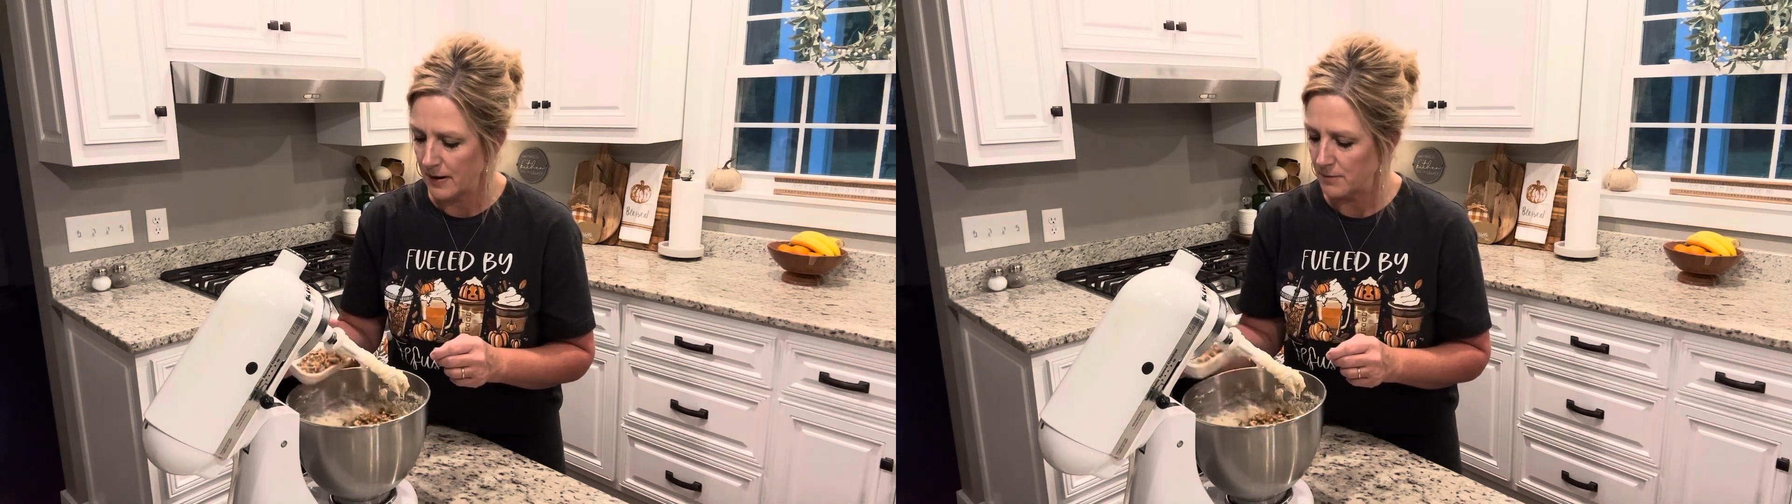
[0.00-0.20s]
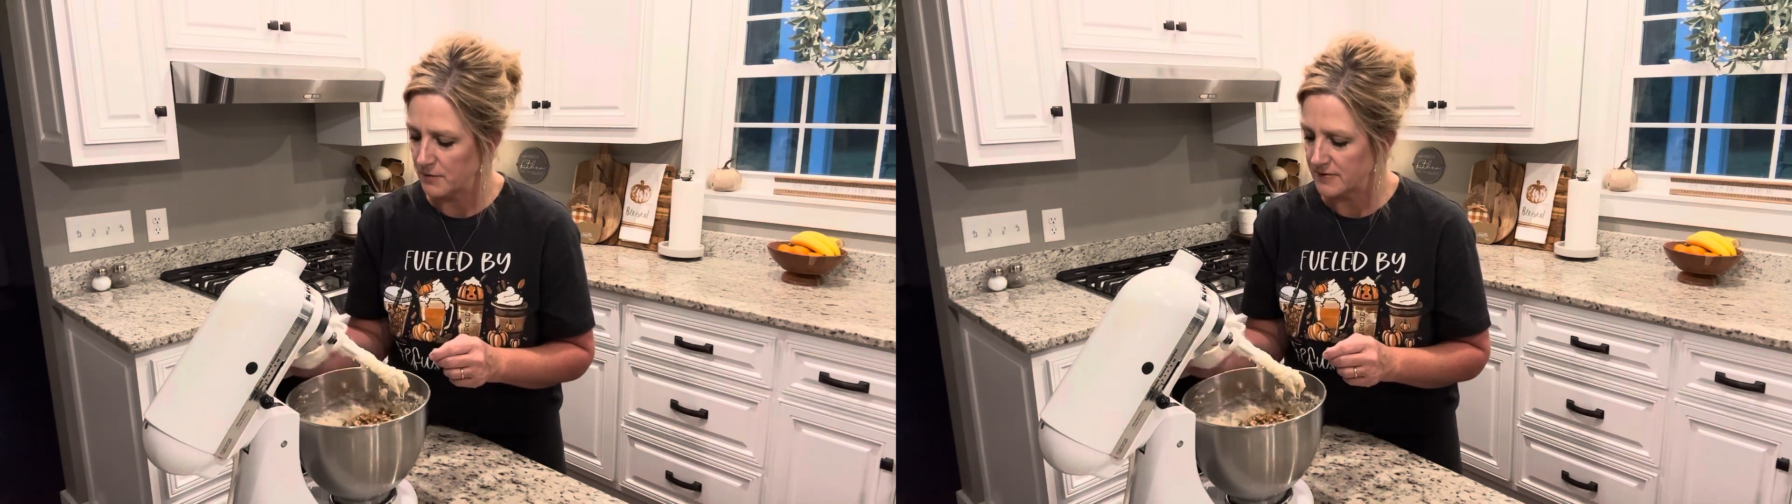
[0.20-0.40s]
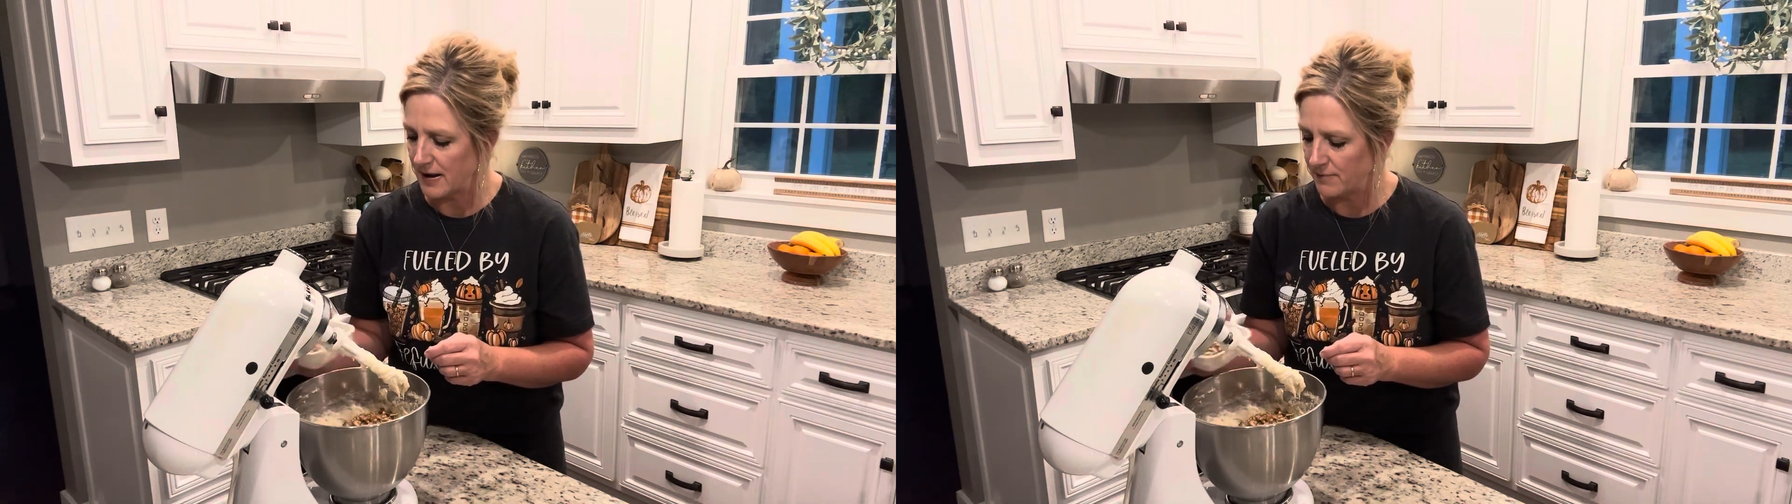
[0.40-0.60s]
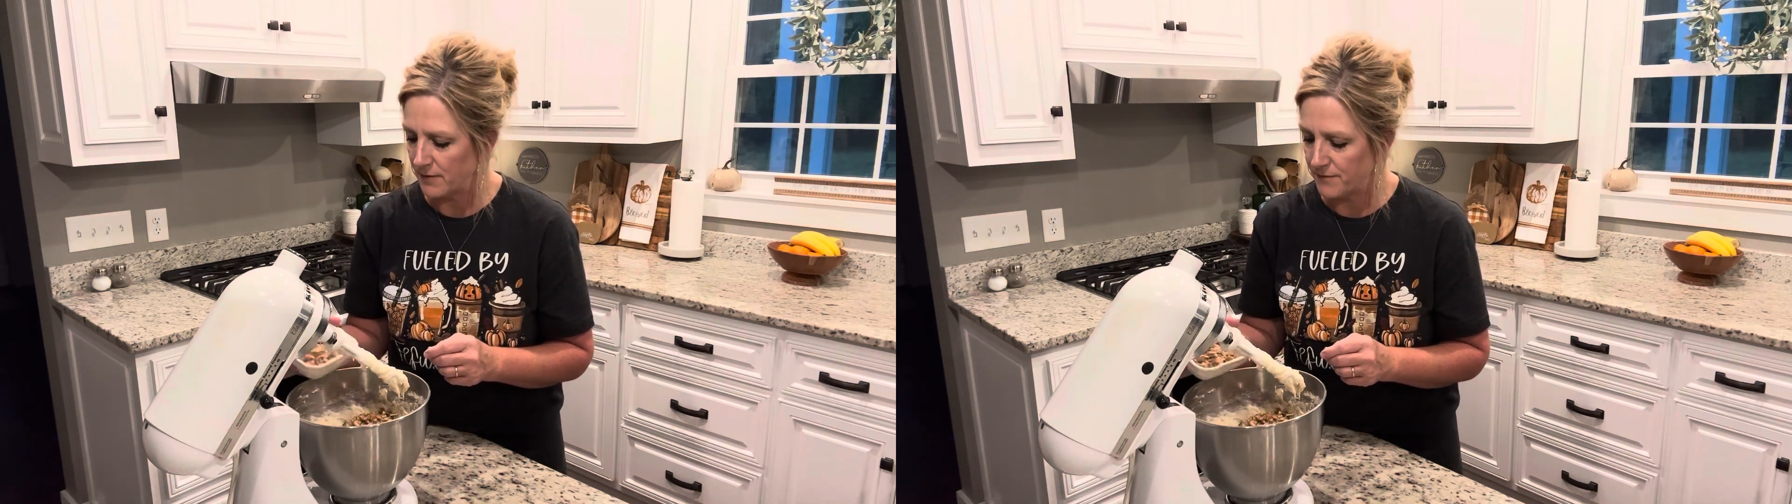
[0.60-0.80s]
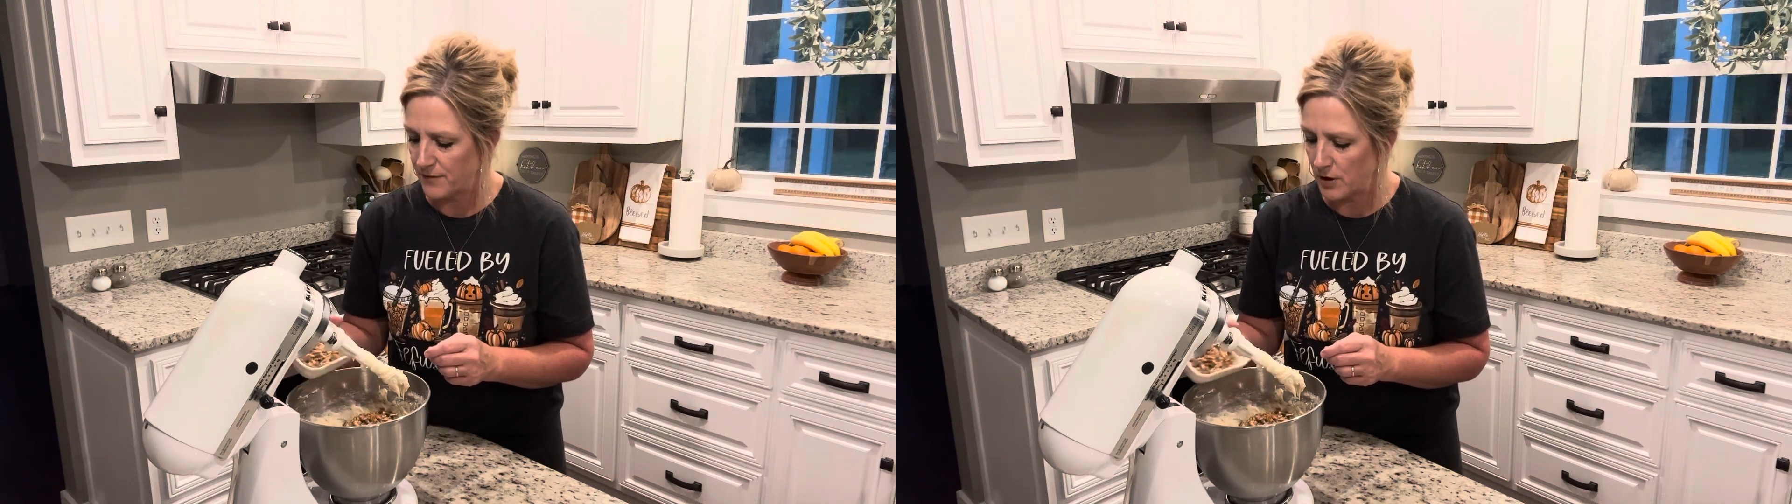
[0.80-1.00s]
I'm gonna save a
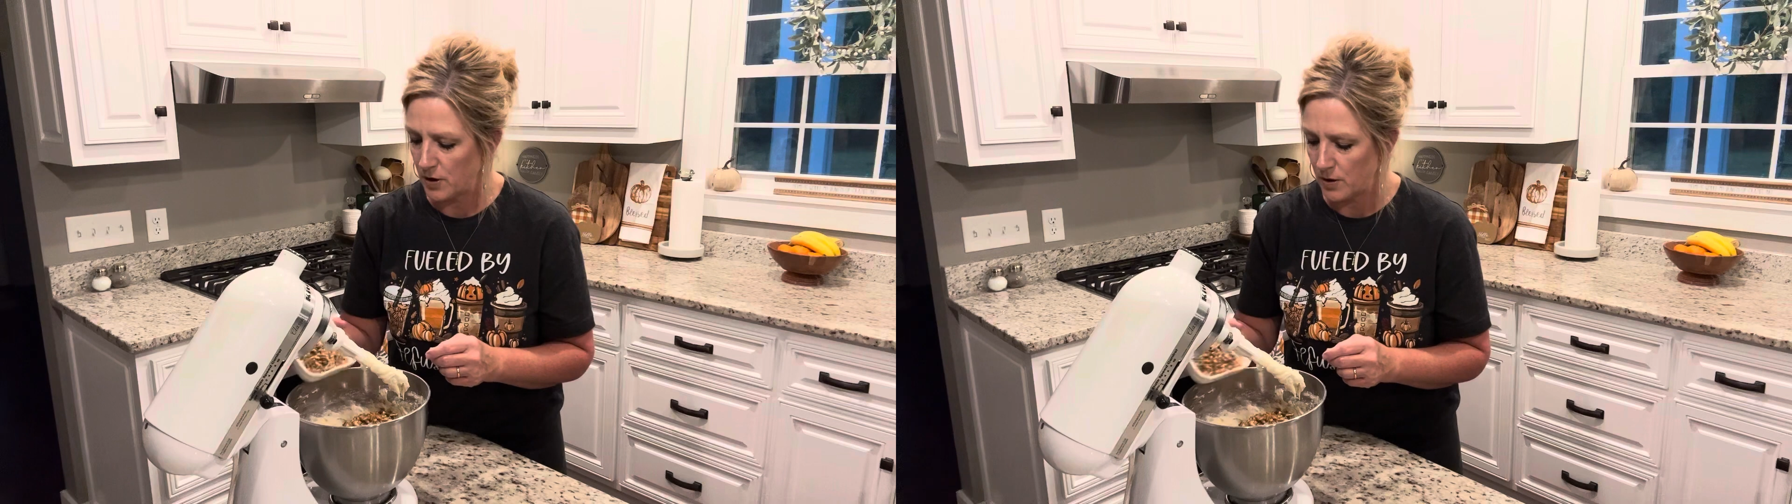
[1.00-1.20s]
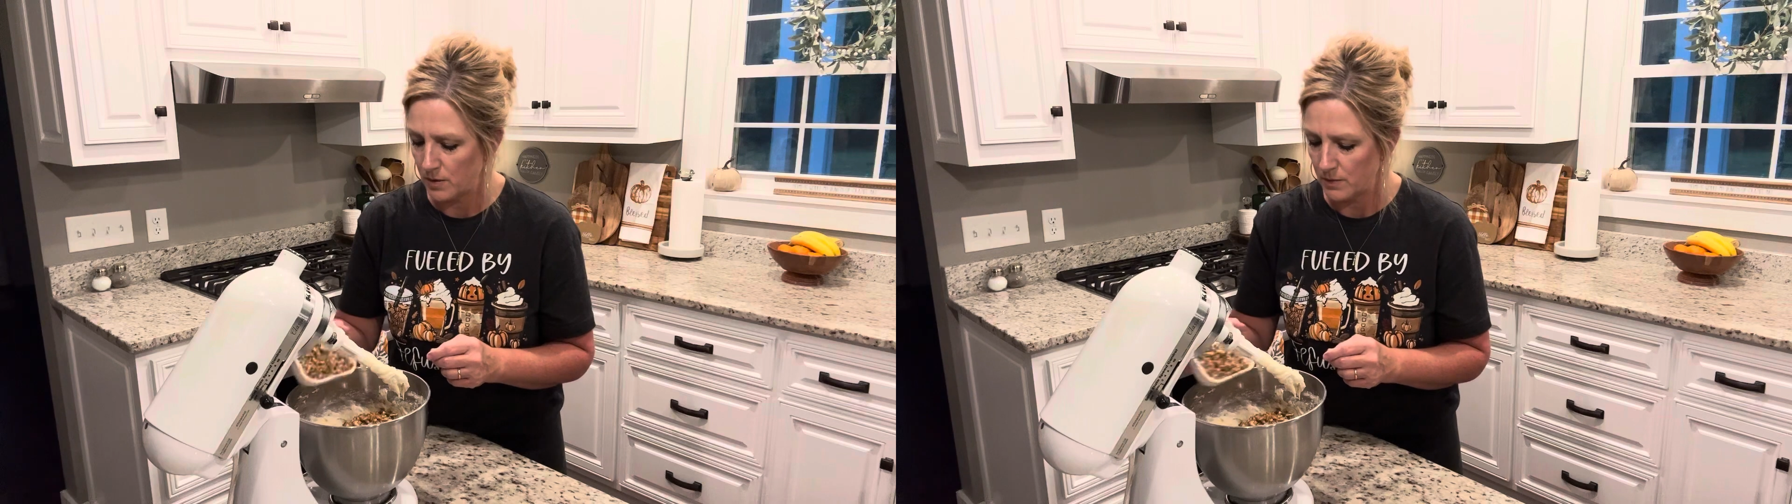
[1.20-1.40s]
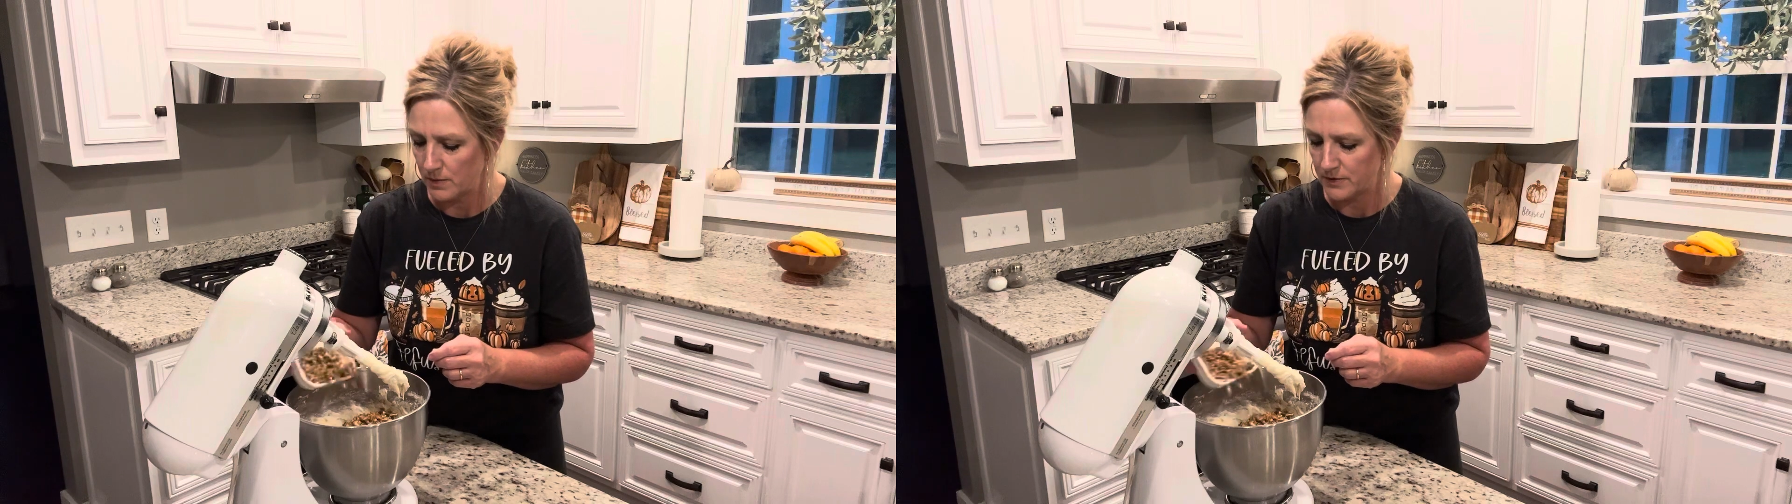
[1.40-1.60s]
few